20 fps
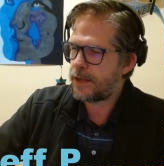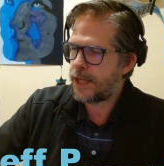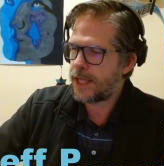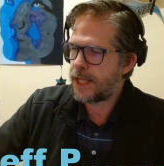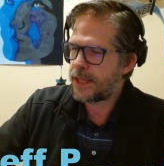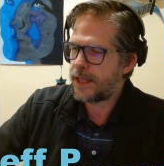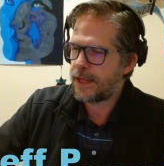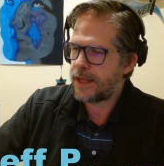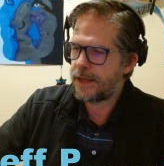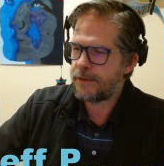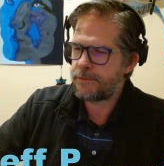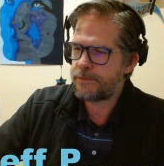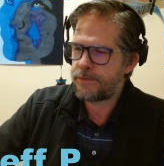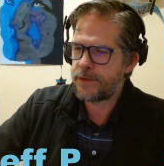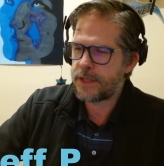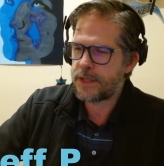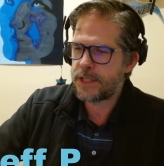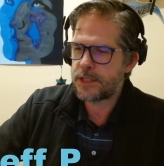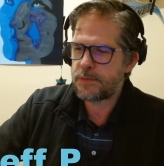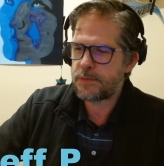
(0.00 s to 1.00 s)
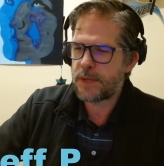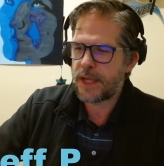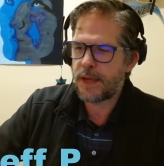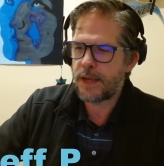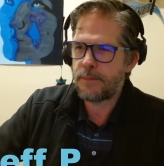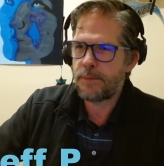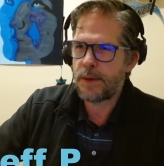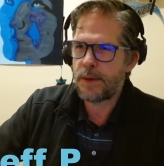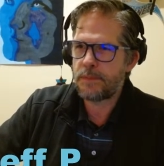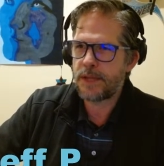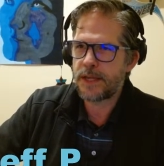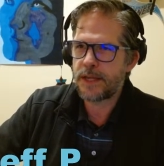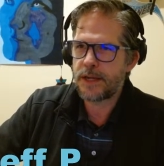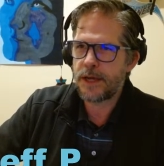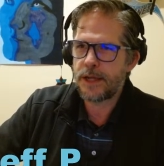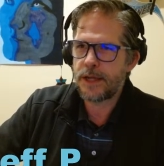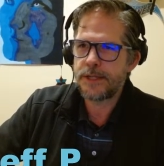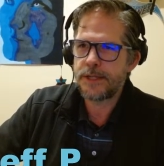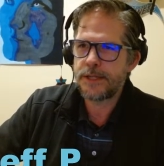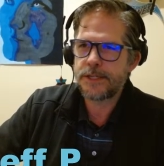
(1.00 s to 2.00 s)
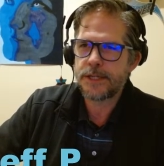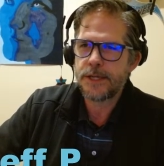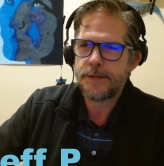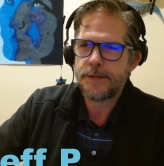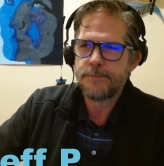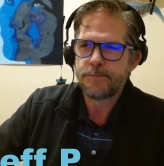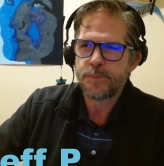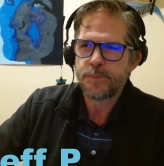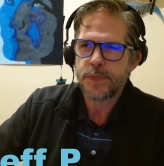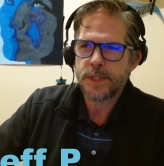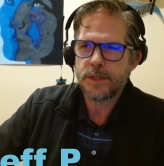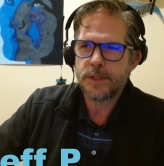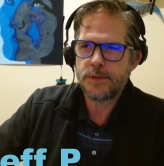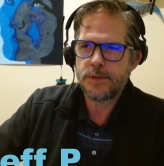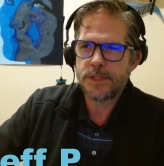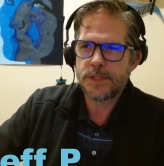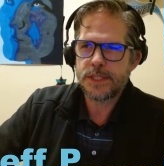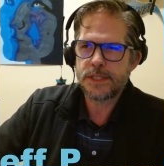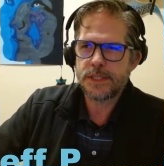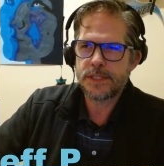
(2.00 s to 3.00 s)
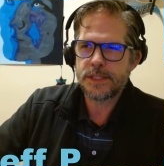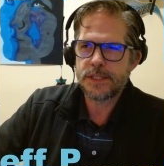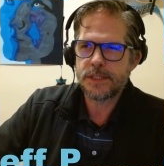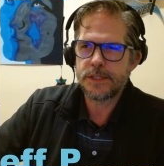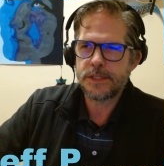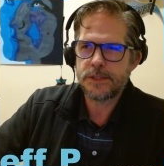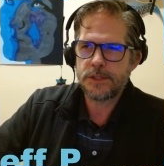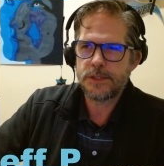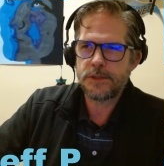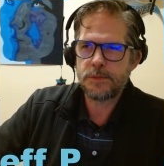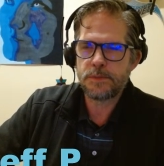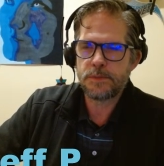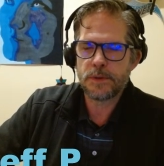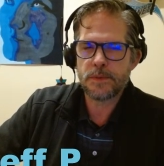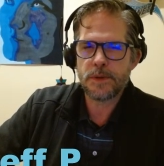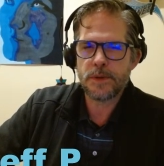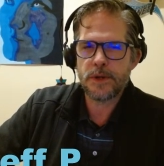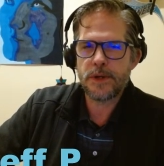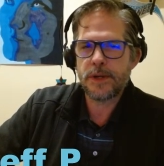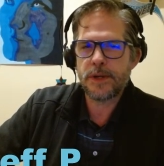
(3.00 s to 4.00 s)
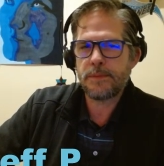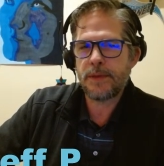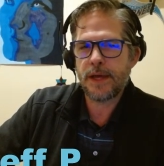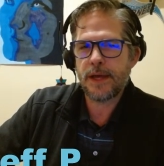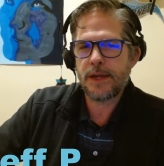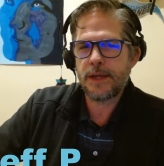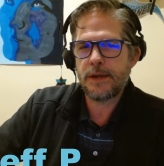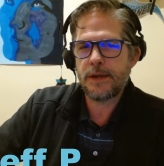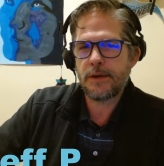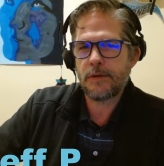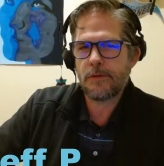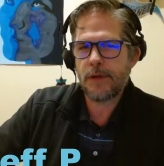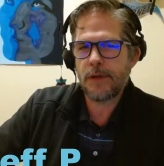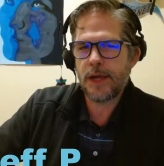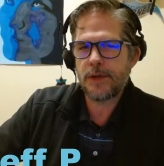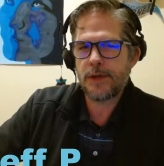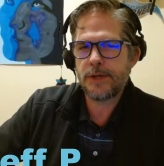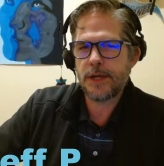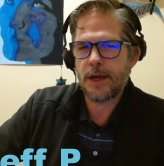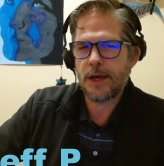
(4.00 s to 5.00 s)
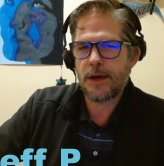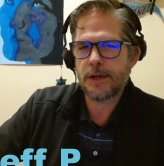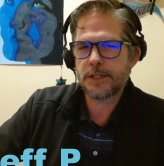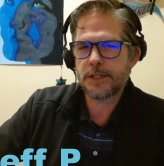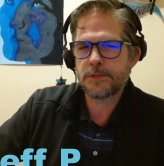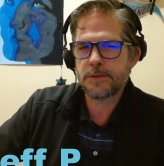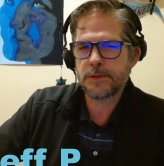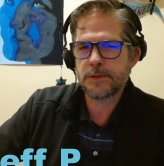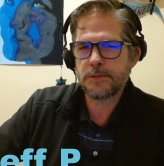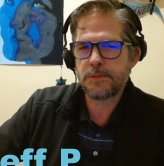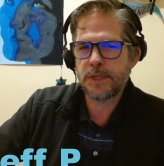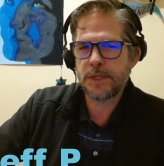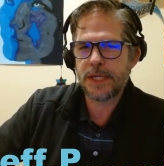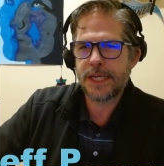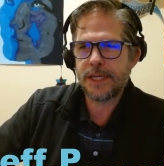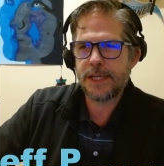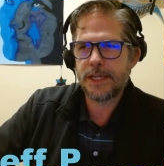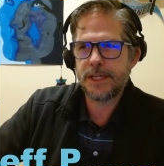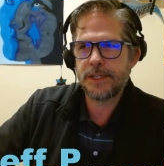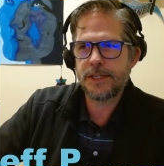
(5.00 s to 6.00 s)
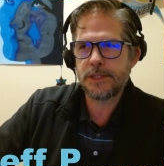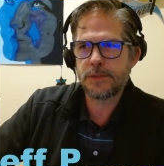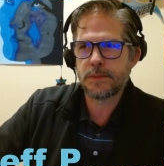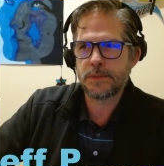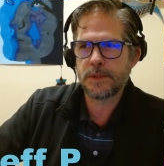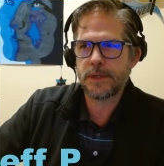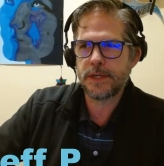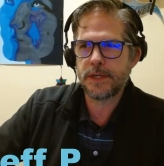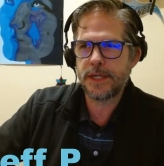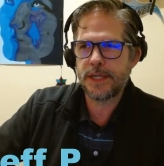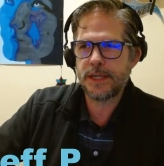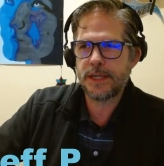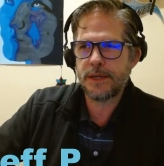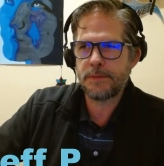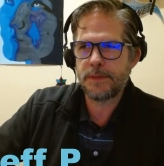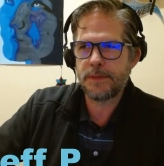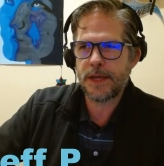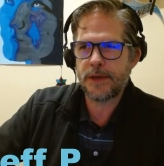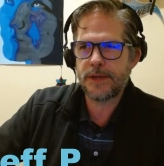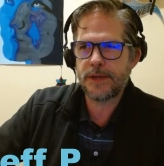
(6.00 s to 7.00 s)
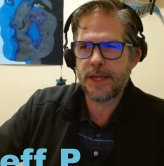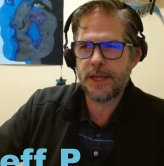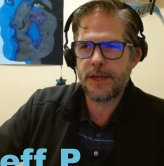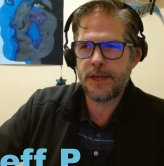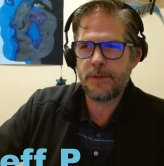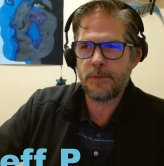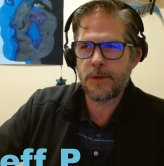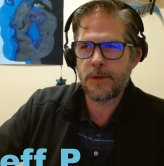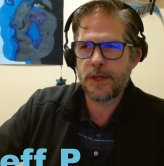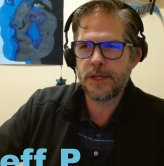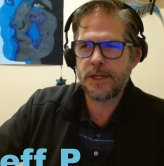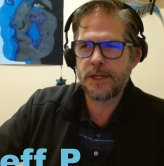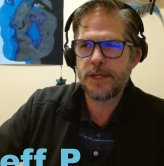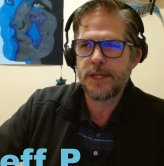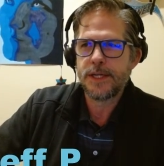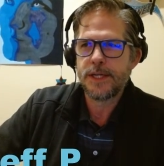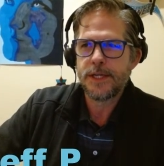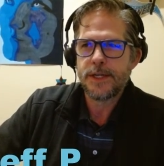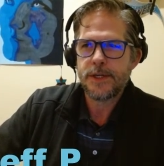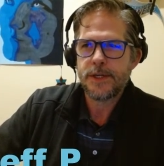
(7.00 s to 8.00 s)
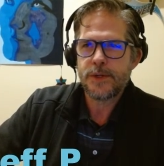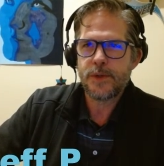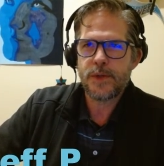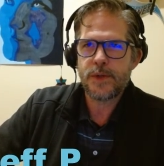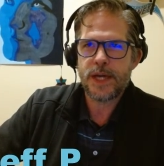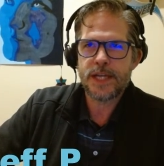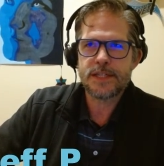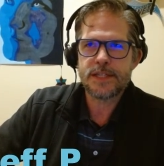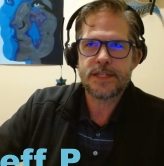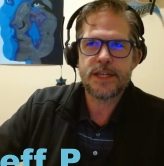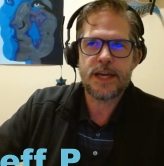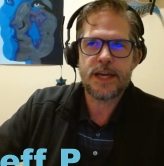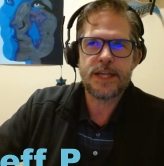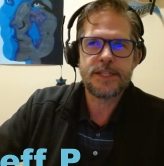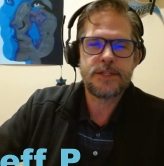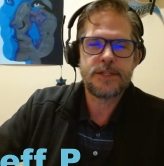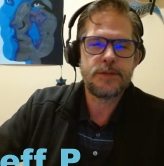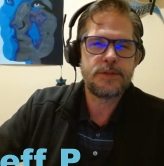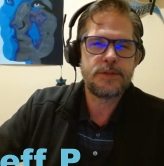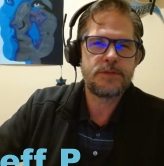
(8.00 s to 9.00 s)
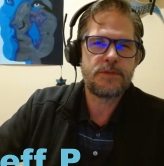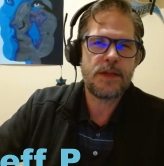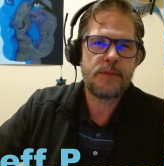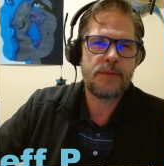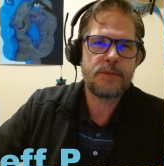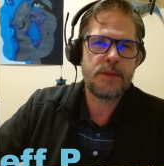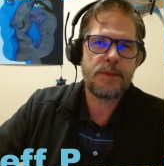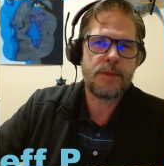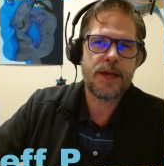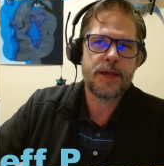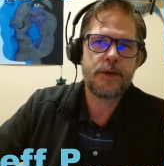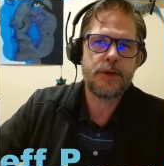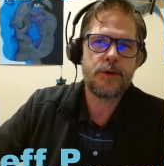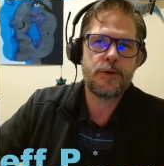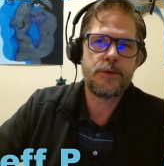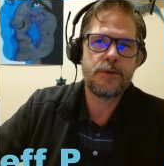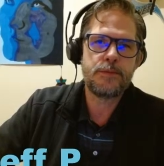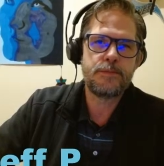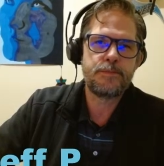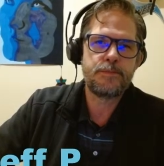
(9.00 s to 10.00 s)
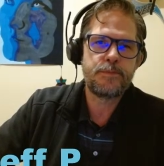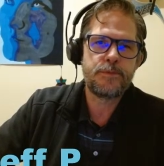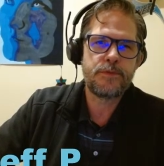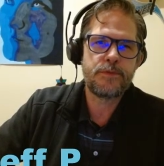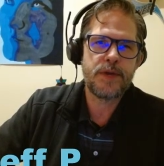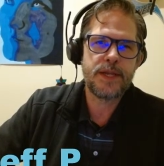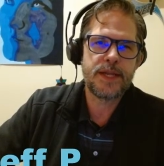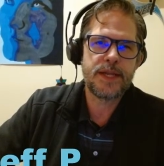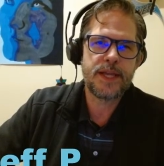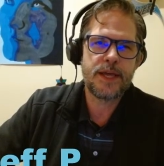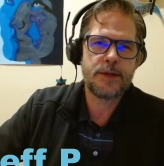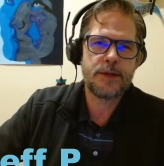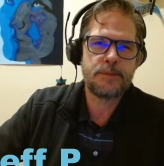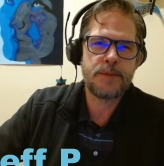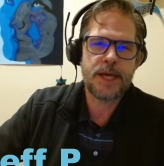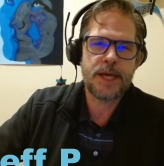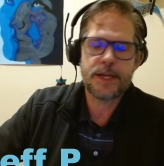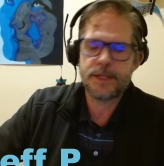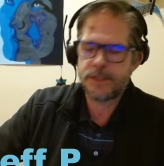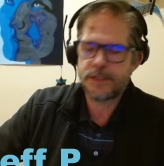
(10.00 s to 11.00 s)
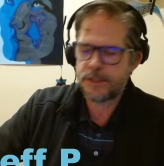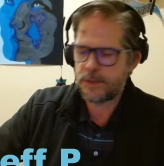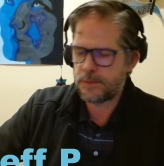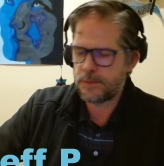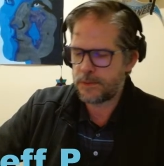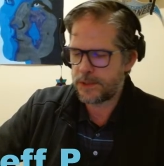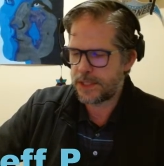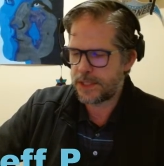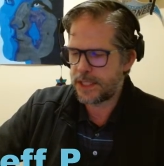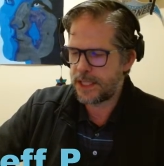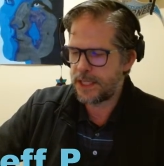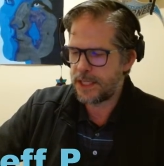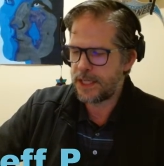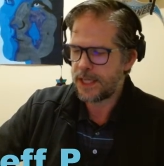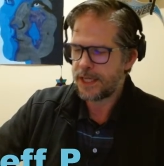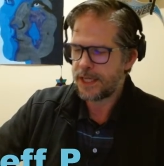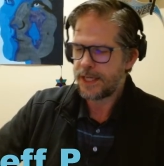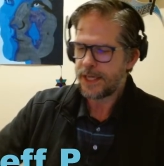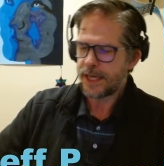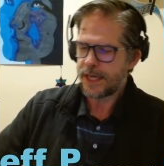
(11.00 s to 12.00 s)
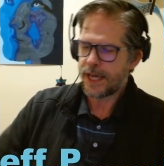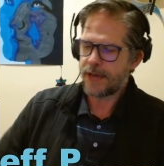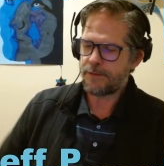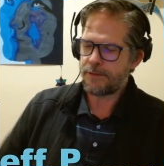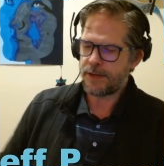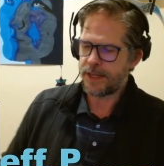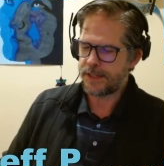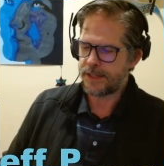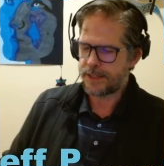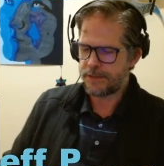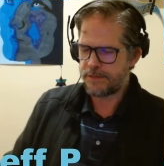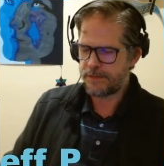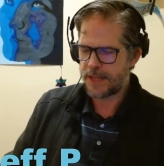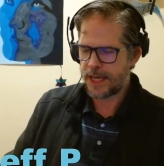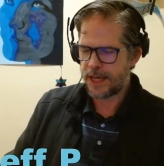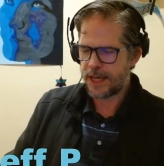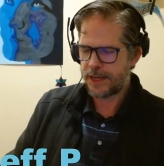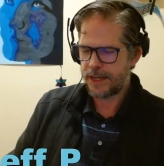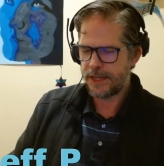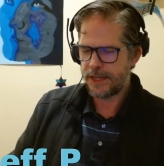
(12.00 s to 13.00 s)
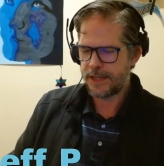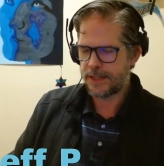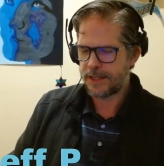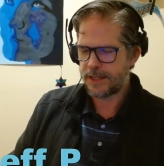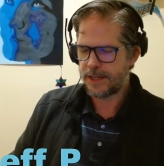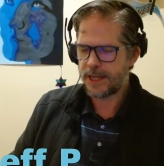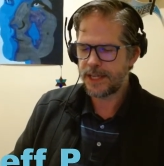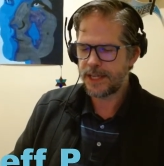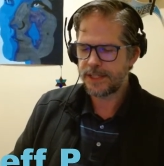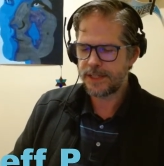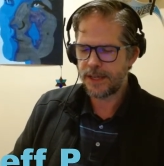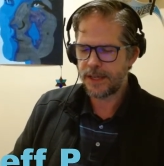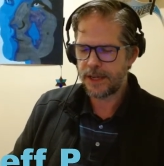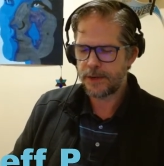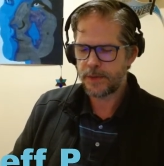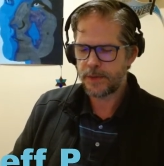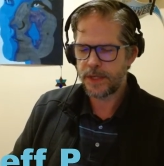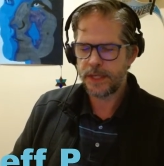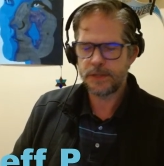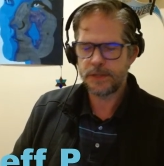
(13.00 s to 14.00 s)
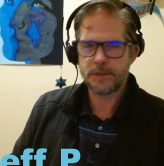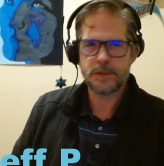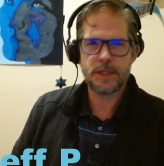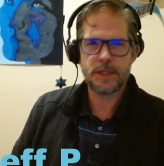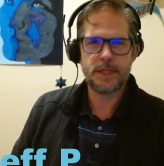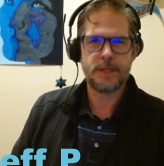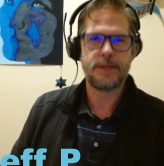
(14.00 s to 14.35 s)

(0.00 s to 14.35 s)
I think, if this became public knowledge. Lewis isn't super worried about it around Oxford, but he is worried about anyone who has ties to his family back home finding out about it. So we'll see evidence of that in today's diary entry.